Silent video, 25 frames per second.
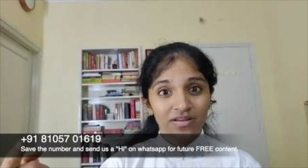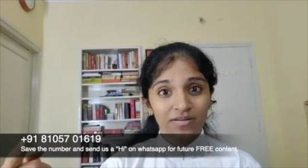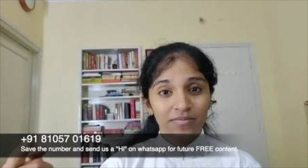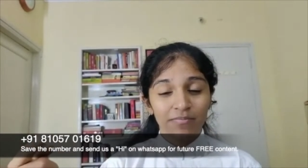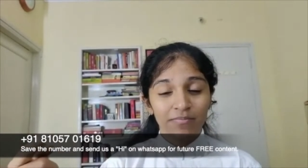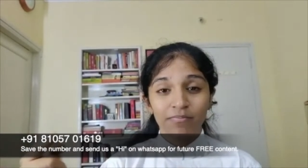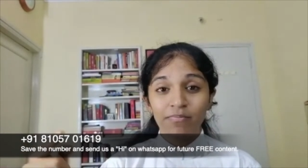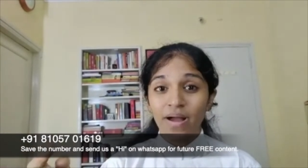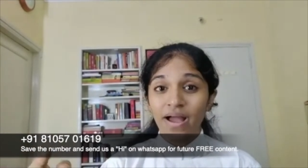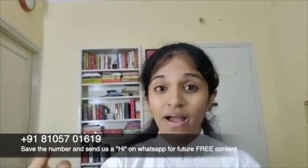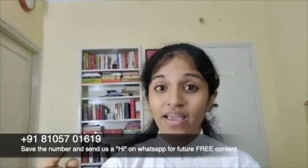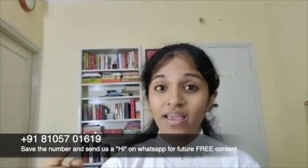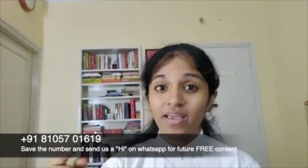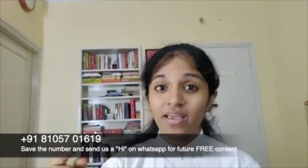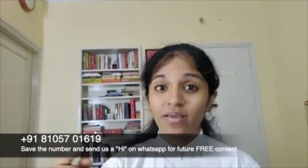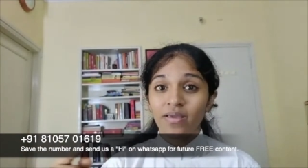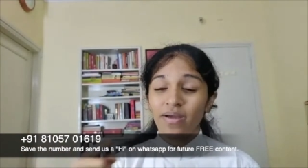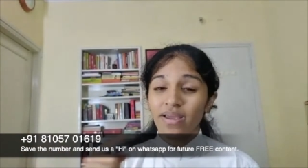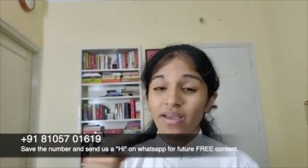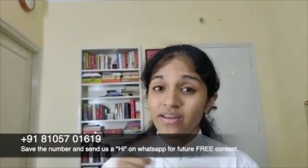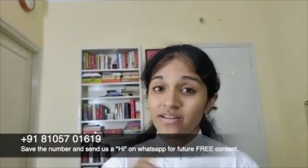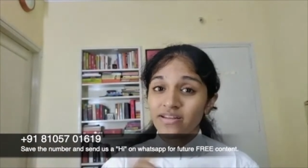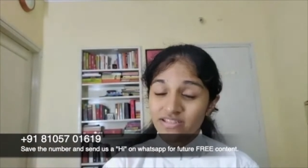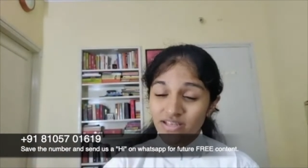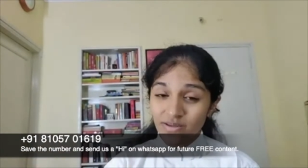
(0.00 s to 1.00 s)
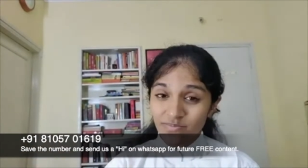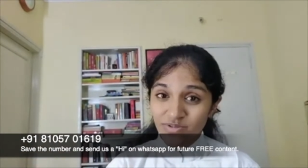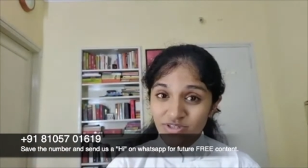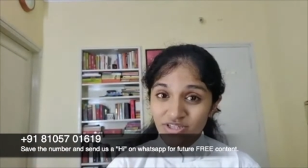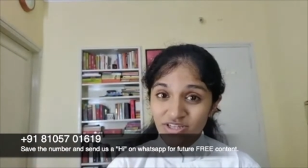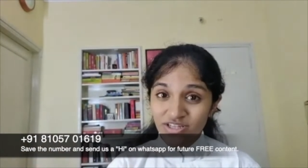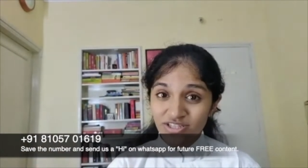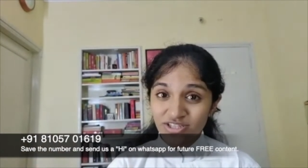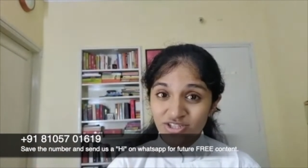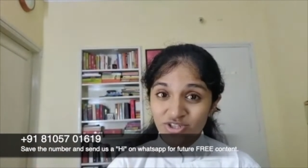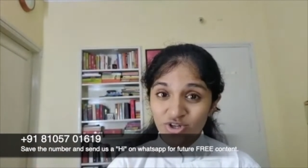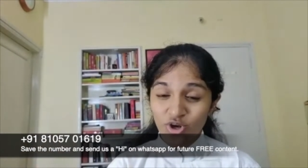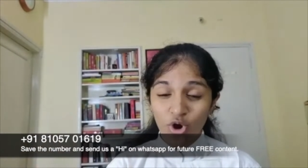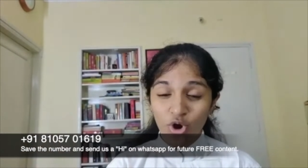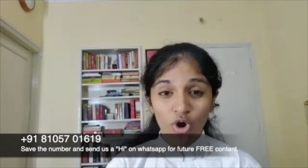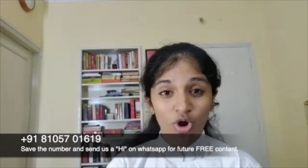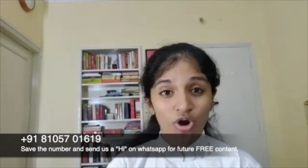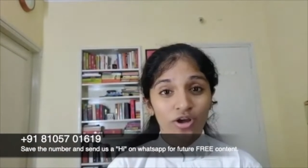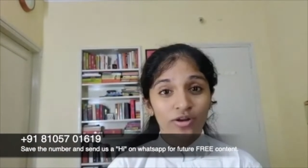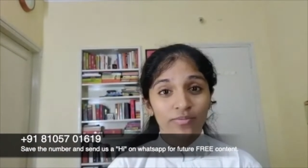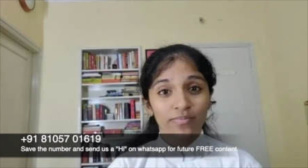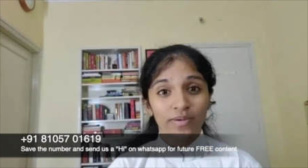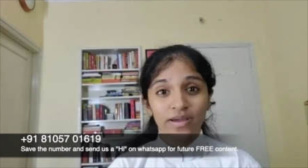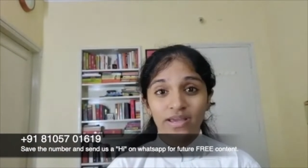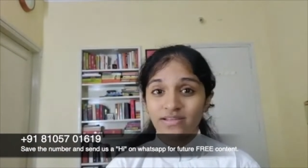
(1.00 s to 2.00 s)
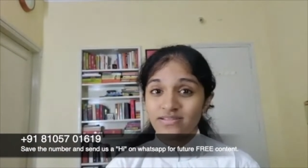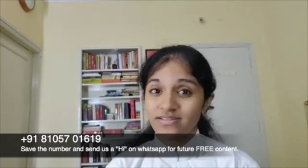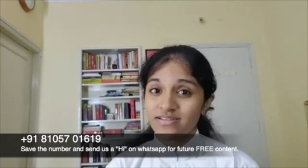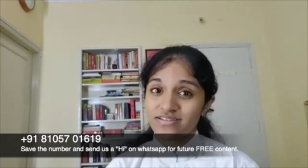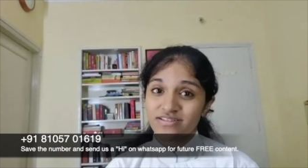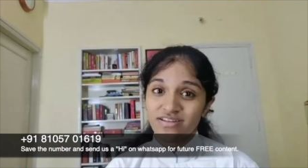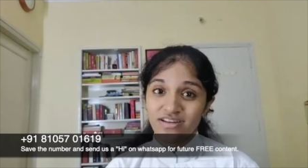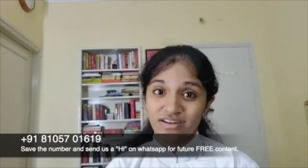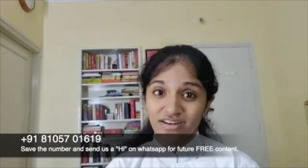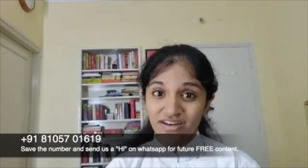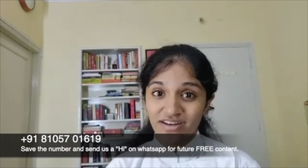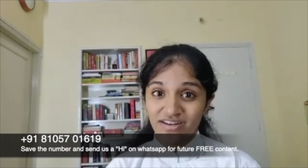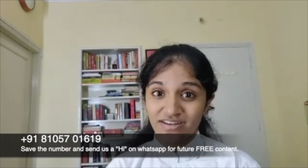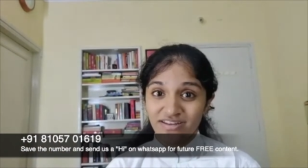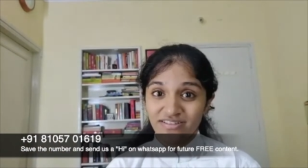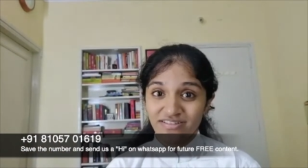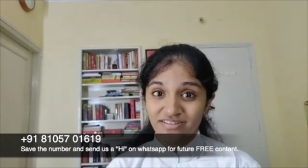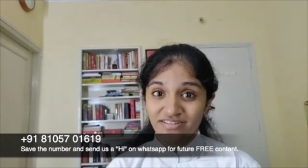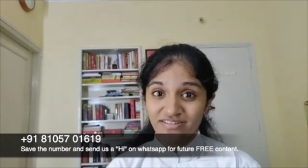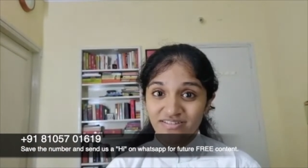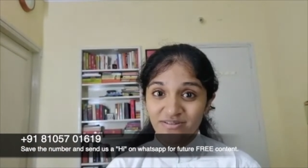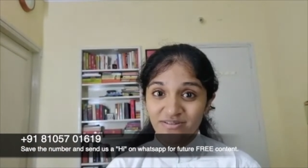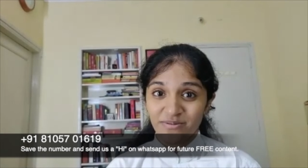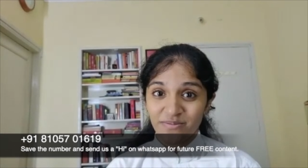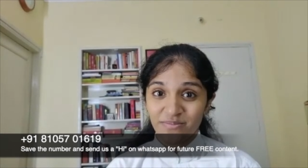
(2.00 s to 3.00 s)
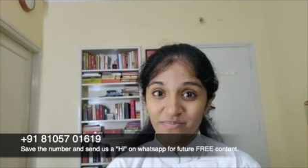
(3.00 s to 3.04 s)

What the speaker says: by my receptionist or my assistant dentist.